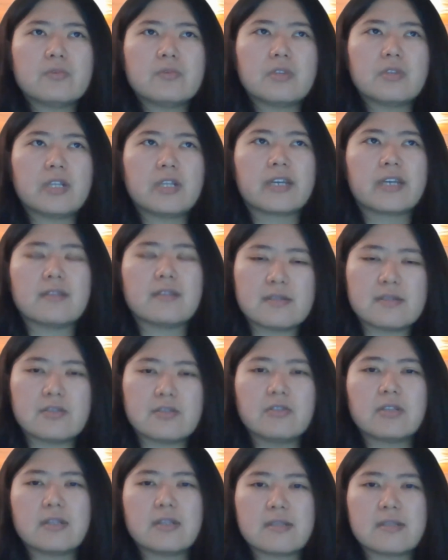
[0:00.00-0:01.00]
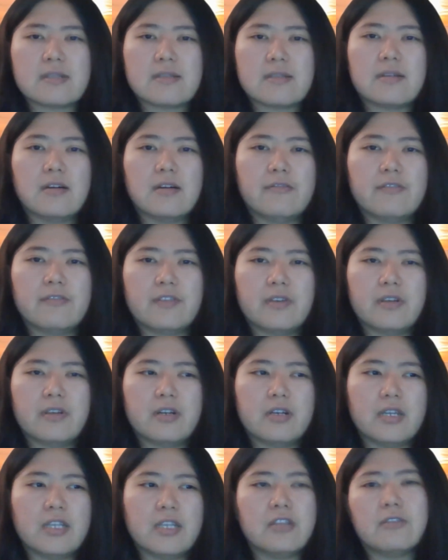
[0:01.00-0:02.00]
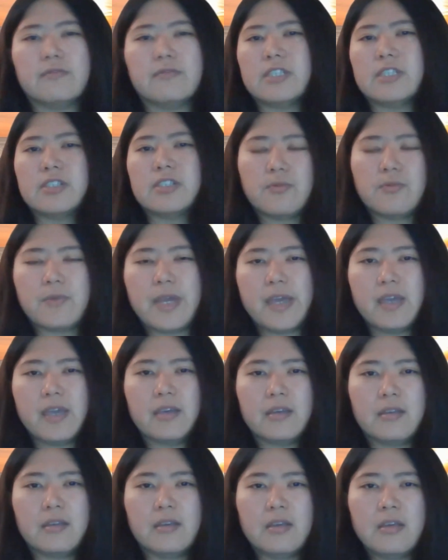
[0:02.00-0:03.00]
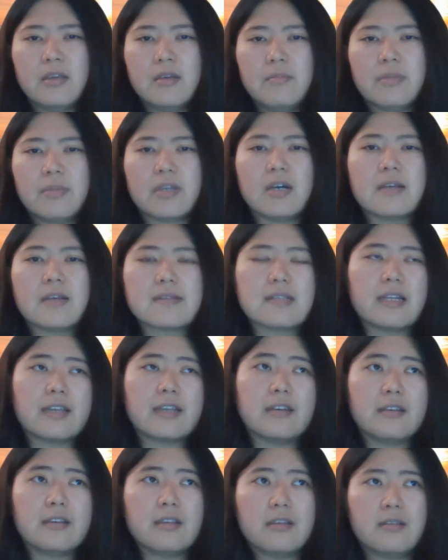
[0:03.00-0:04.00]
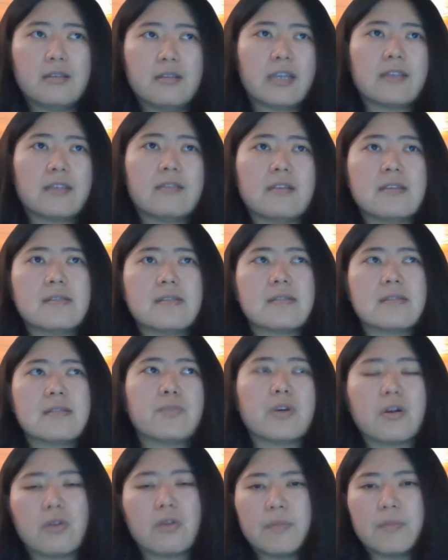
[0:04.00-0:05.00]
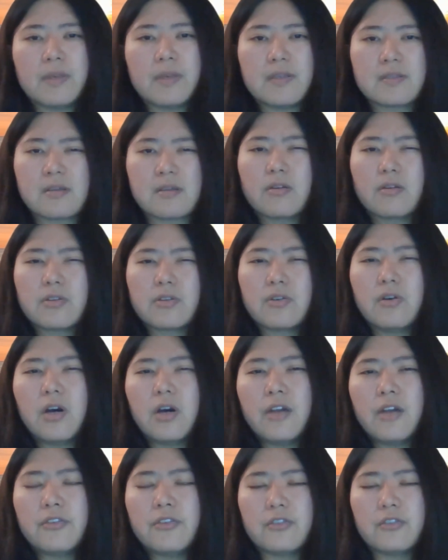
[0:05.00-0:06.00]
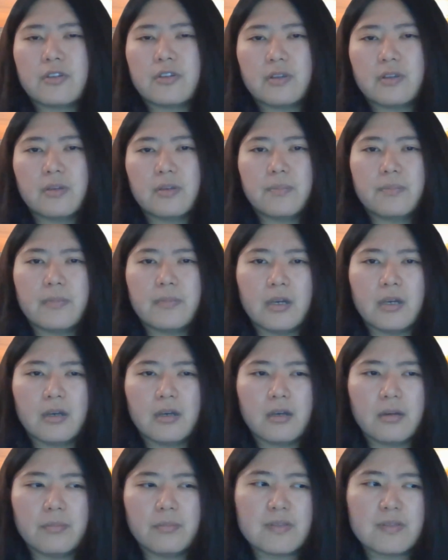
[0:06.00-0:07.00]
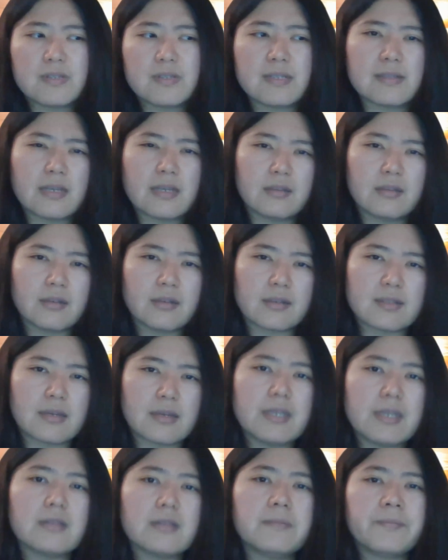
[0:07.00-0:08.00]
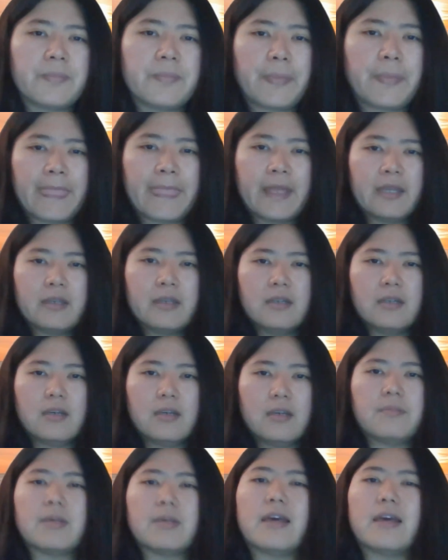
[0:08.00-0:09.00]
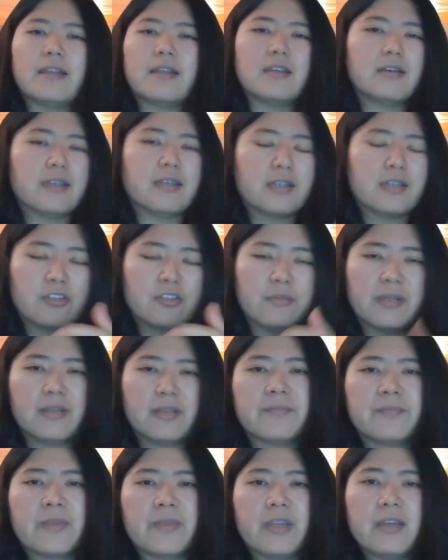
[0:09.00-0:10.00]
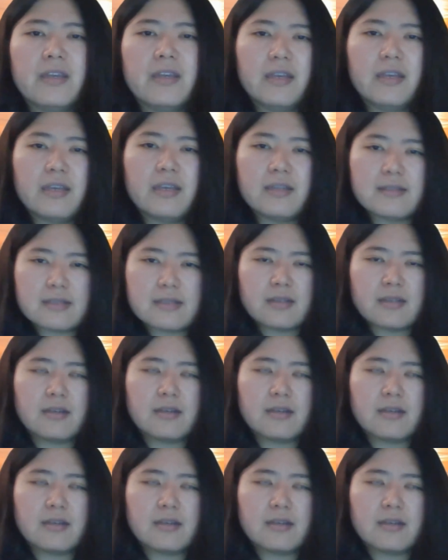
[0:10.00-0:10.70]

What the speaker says: like the students, of their innovation way. Because like this program is also under the business and academic and the economy. And